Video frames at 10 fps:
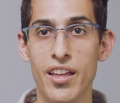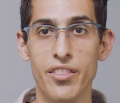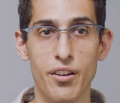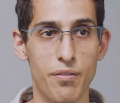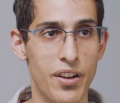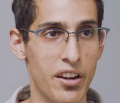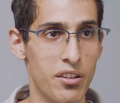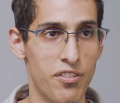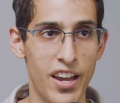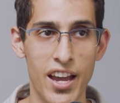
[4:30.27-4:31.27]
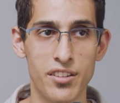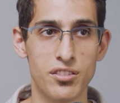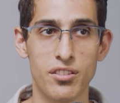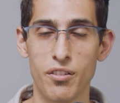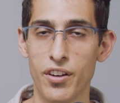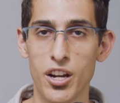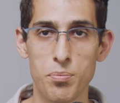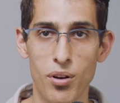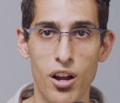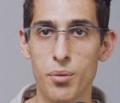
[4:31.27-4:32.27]
They're very fast, they're very
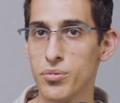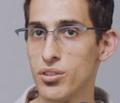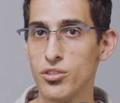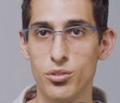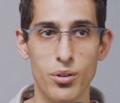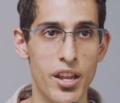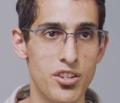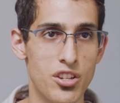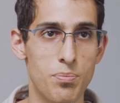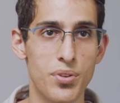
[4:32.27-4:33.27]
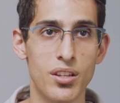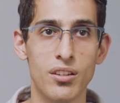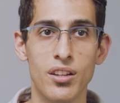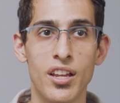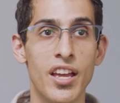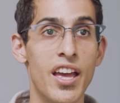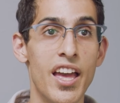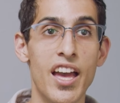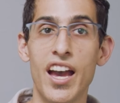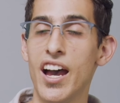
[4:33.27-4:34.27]
prompt, 2-day shipping,
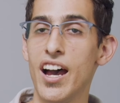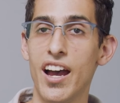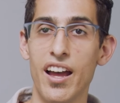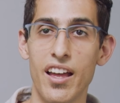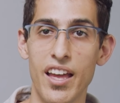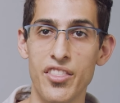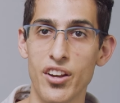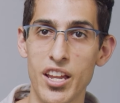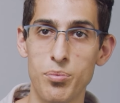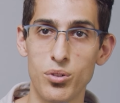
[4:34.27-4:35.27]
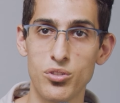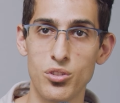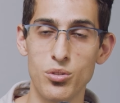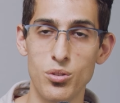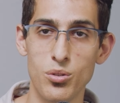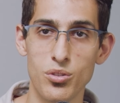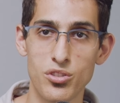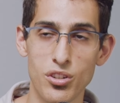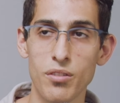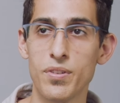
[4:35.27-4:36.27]
and they're able to
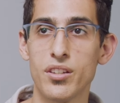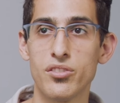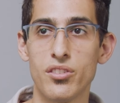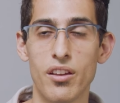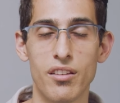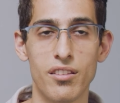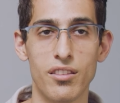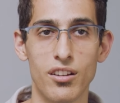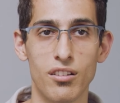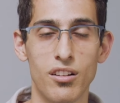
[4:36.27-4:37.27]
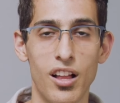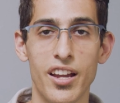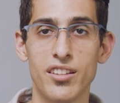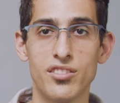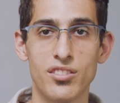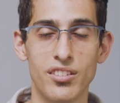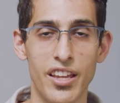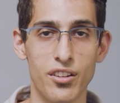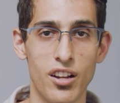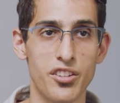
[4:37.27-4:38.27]
service their clients
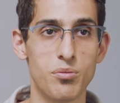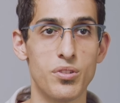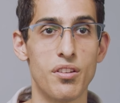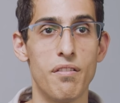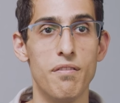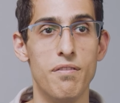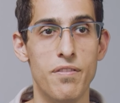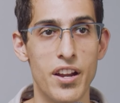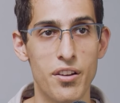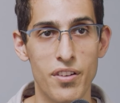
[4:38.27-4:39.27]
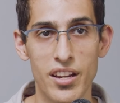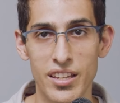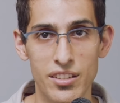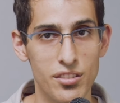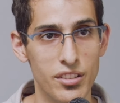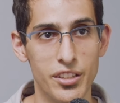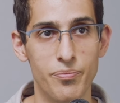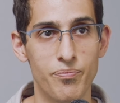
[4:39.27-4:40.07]
and their customers very, very easily.